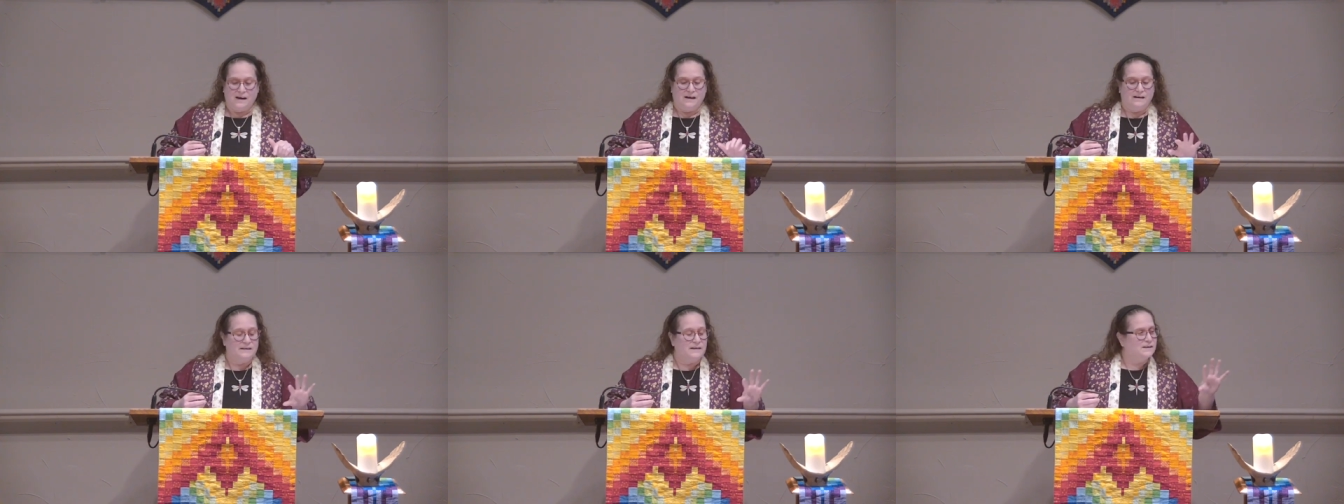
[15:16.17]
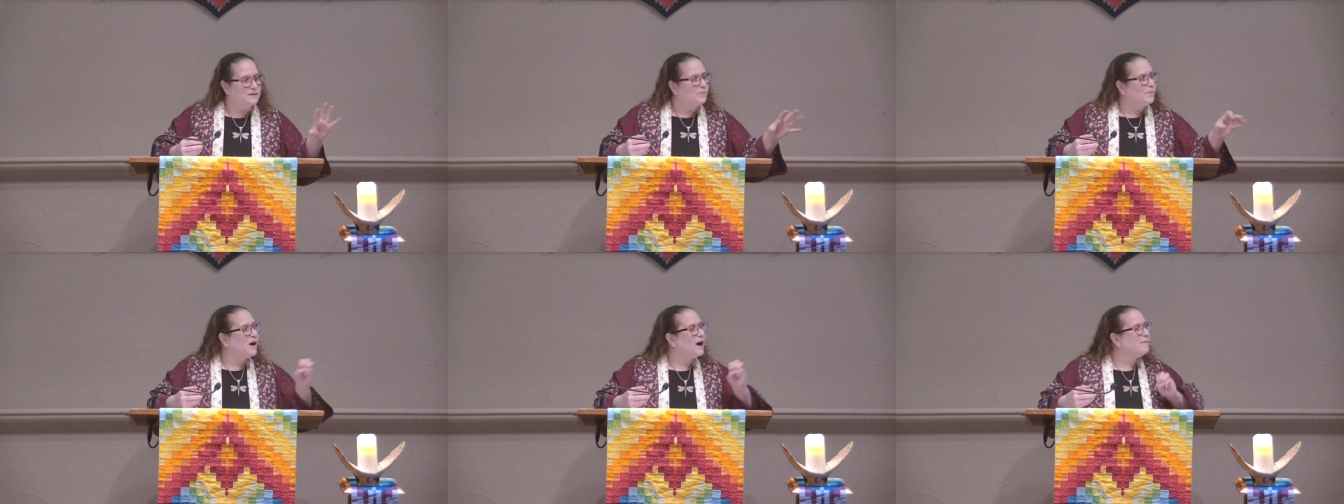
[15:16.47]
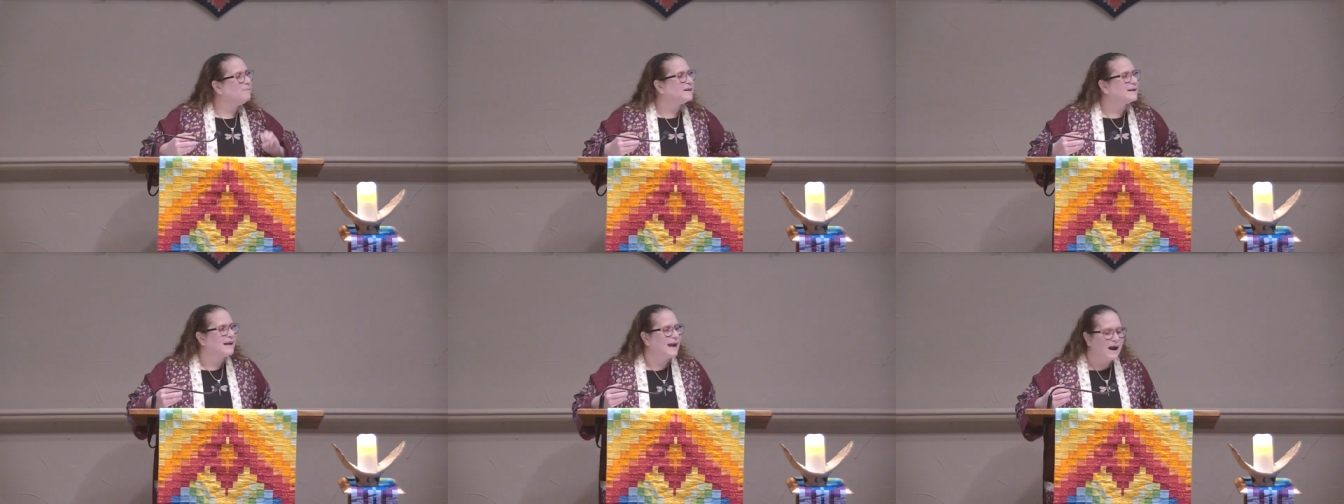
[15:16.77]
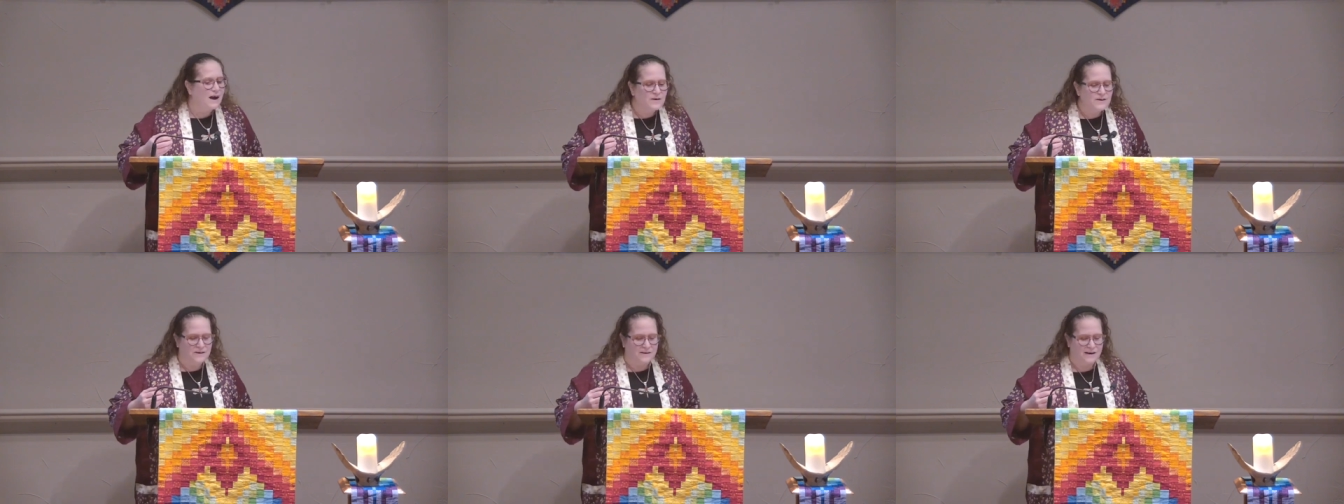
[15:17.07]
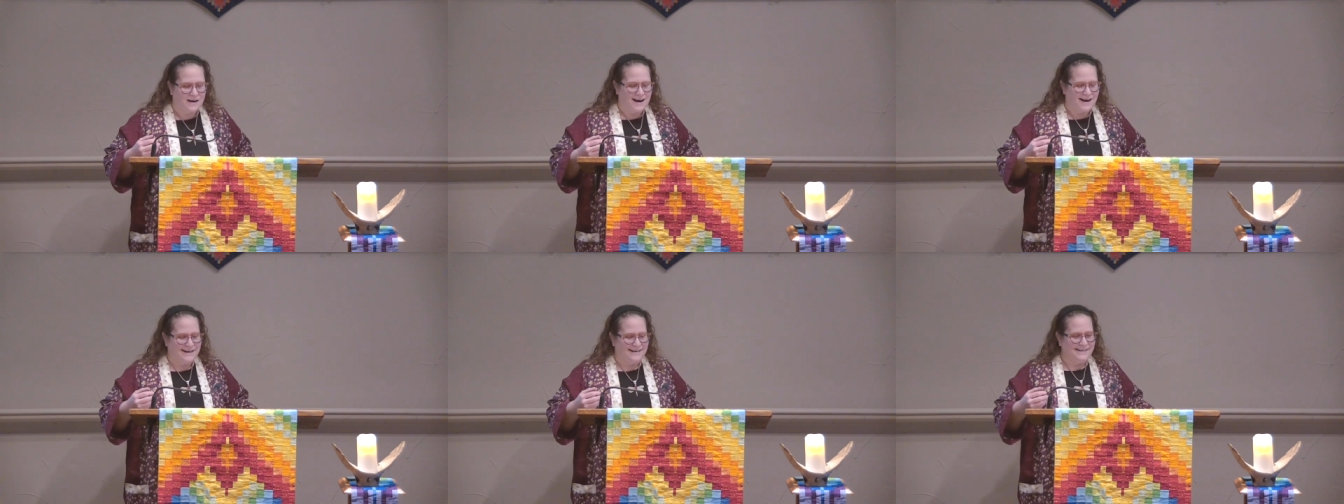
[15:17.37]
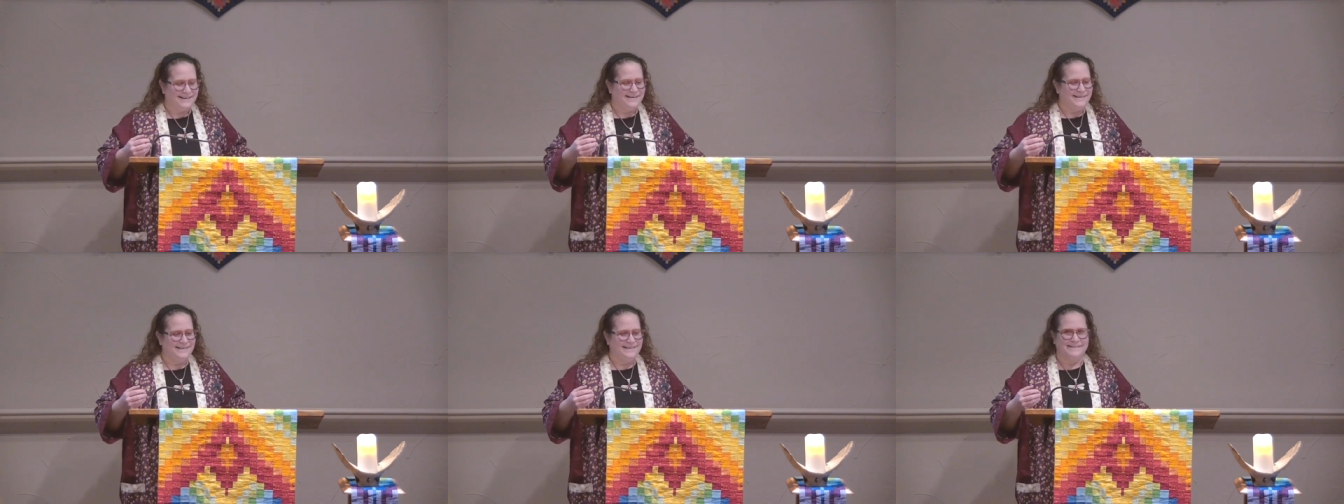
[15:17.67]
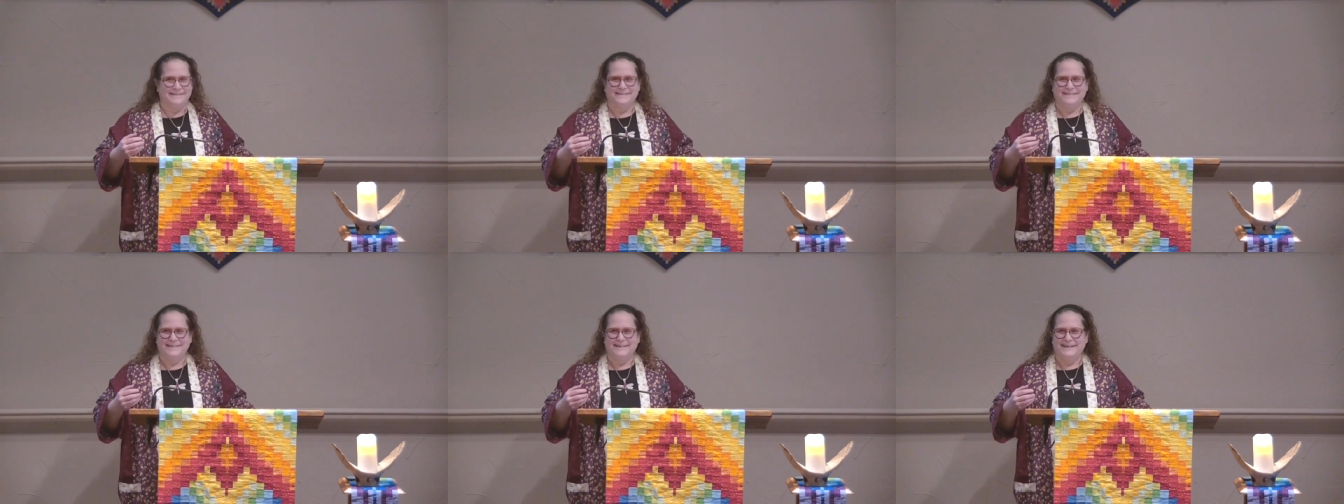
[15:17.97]
And there's a public outcry.
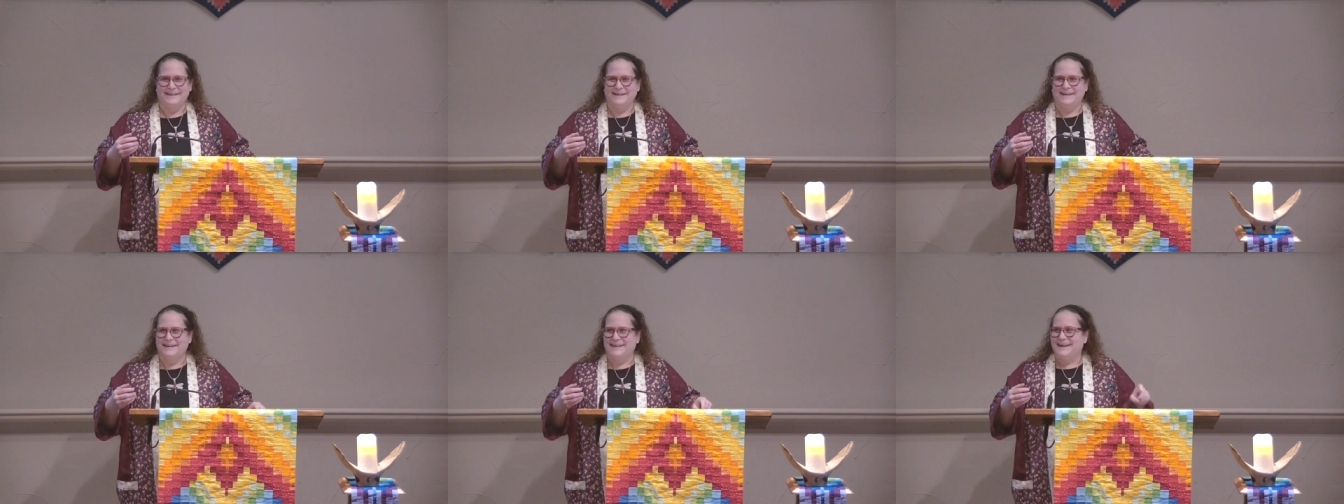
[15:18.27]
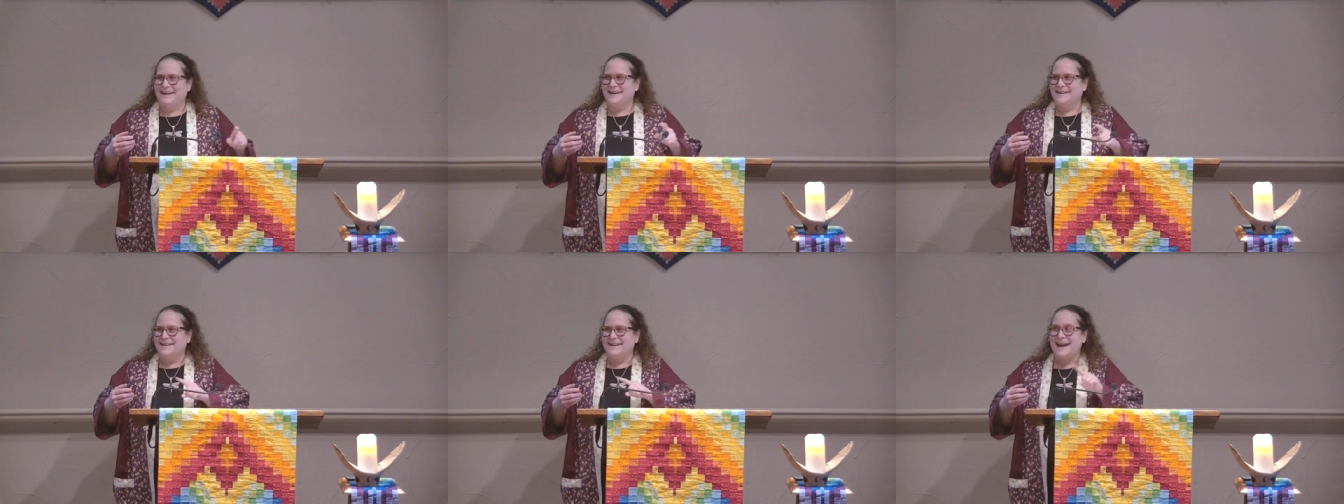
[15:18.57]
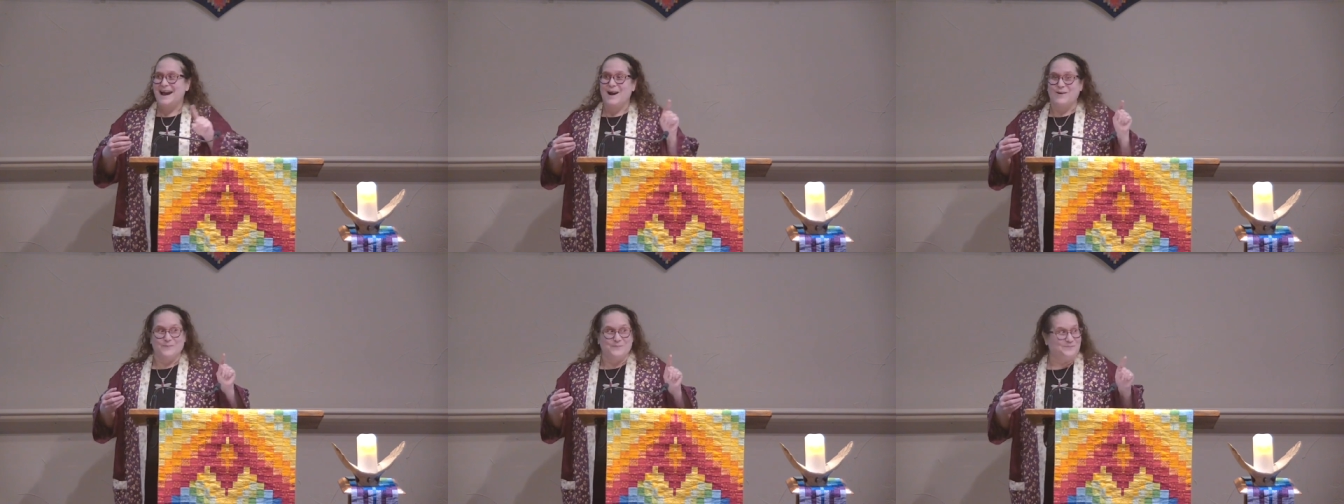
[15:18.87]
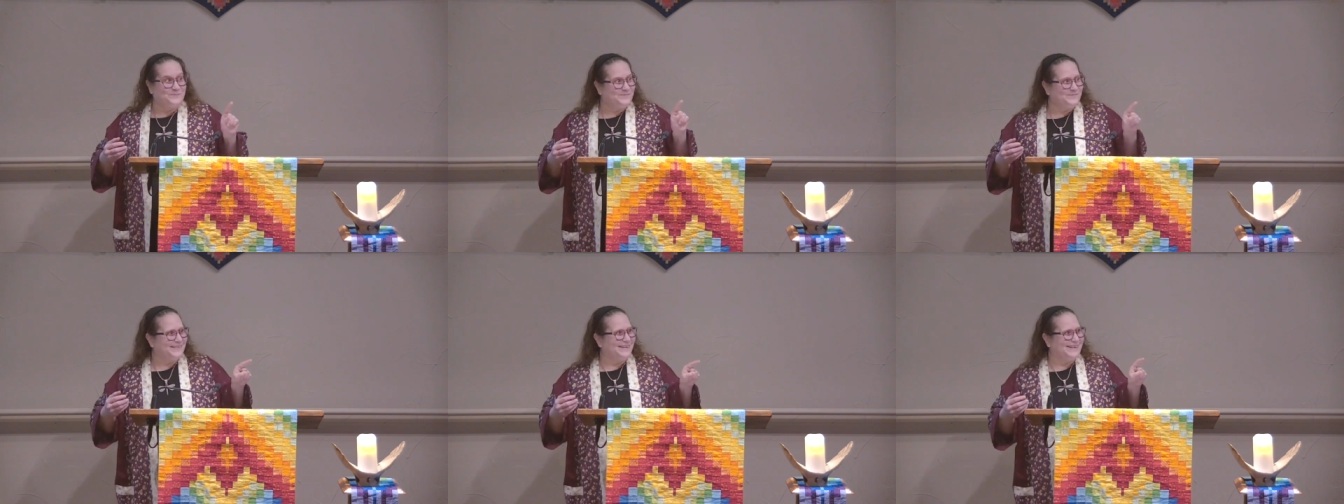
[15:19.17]
Now,